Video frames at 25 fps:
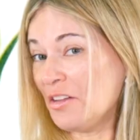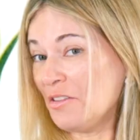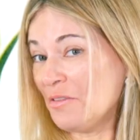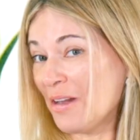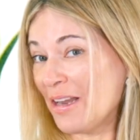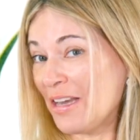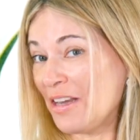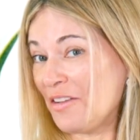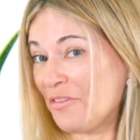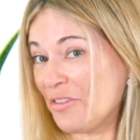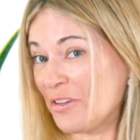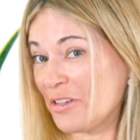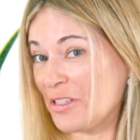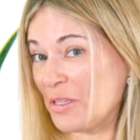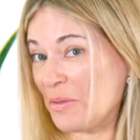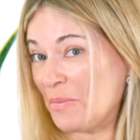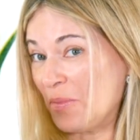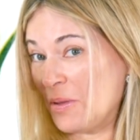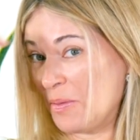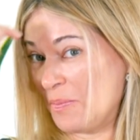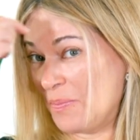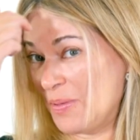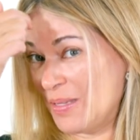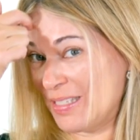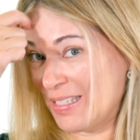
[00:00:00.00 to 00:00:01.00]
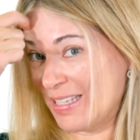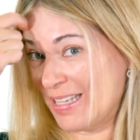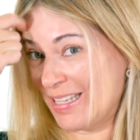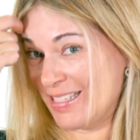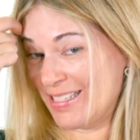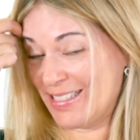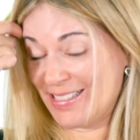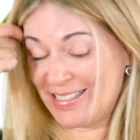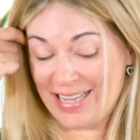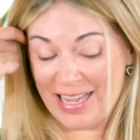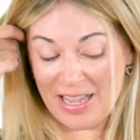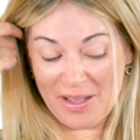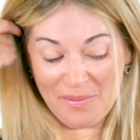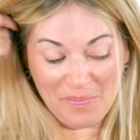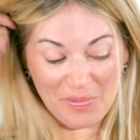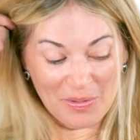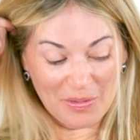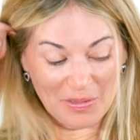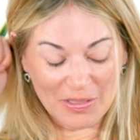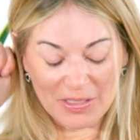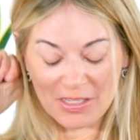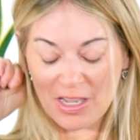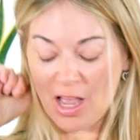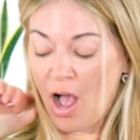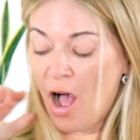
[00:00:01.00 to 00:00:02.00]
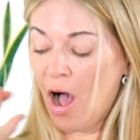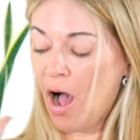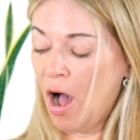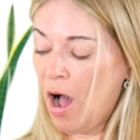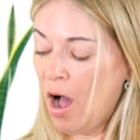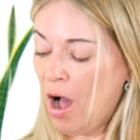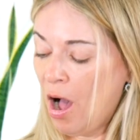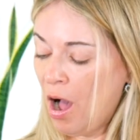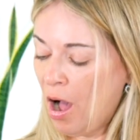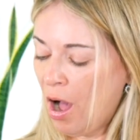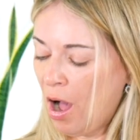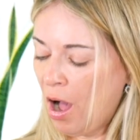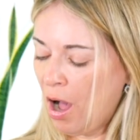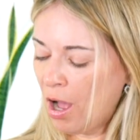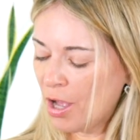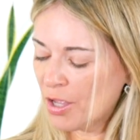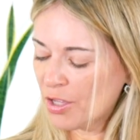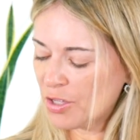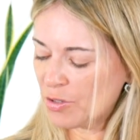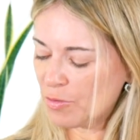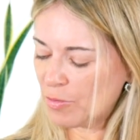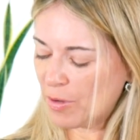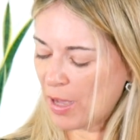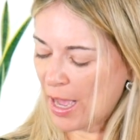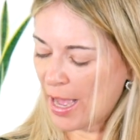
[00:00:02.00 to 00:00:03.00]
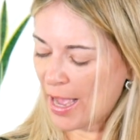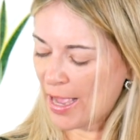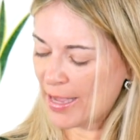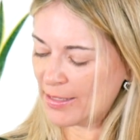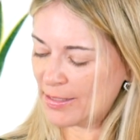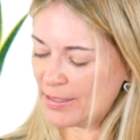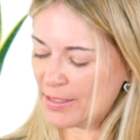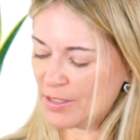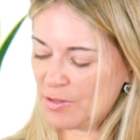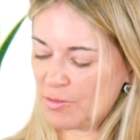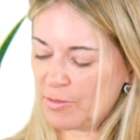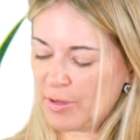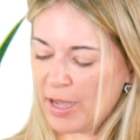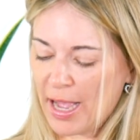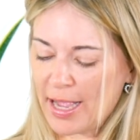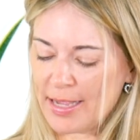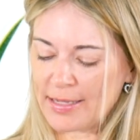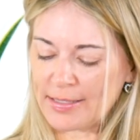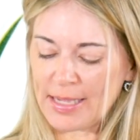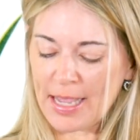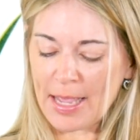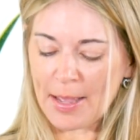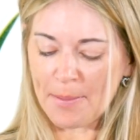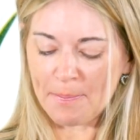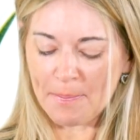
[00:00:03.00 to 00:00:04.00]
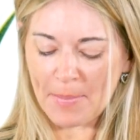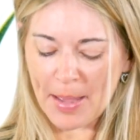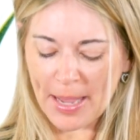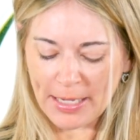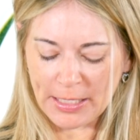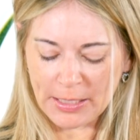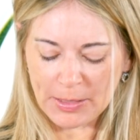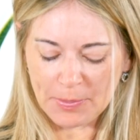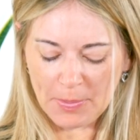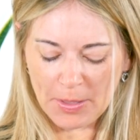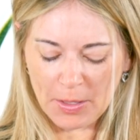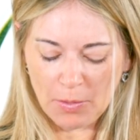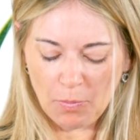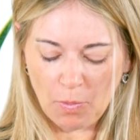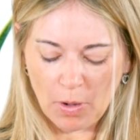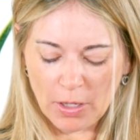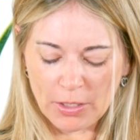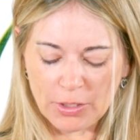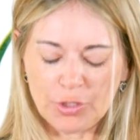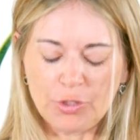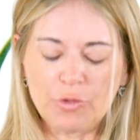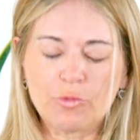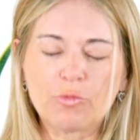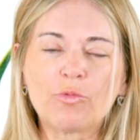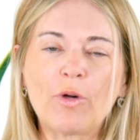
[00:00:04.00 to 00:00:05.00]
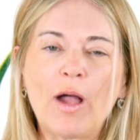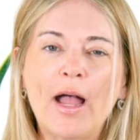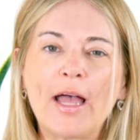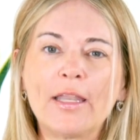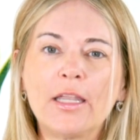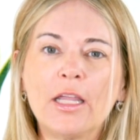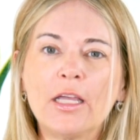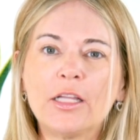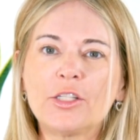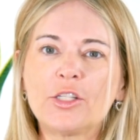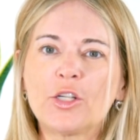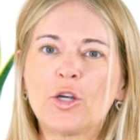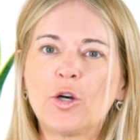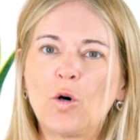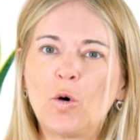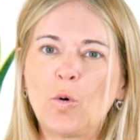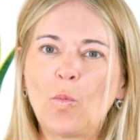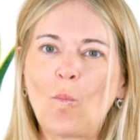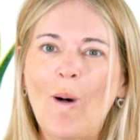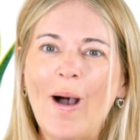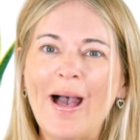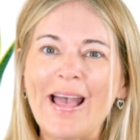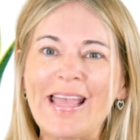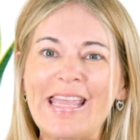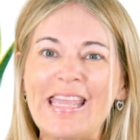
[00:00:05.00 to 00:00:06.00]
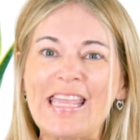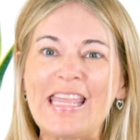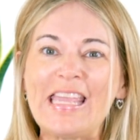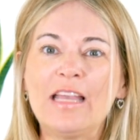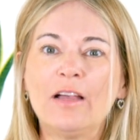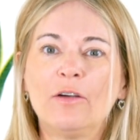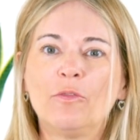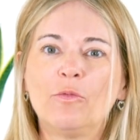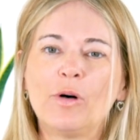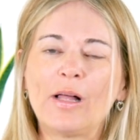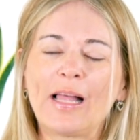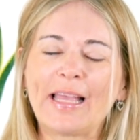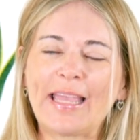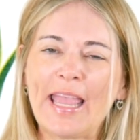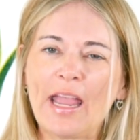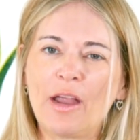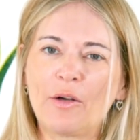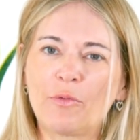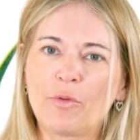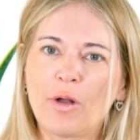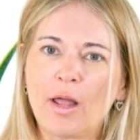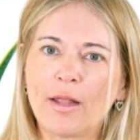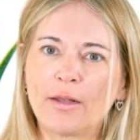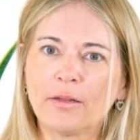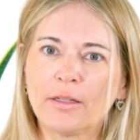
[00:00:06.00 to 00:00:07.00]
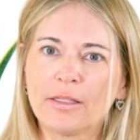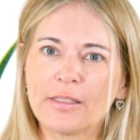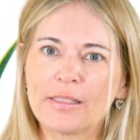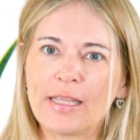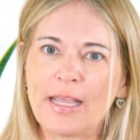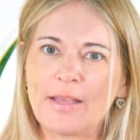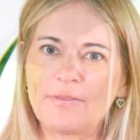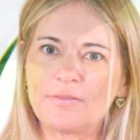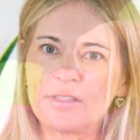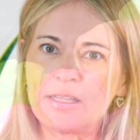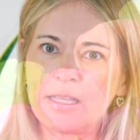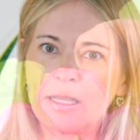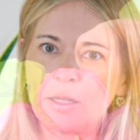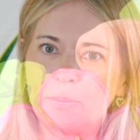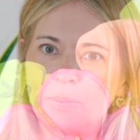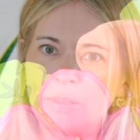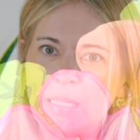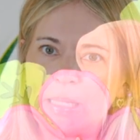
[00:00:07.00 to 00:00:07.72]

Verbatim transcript: you ready for some hibiscus samples? Oh, you guys, you guys, it makes me want to run to Hawaii. Well, I can't run because you have to take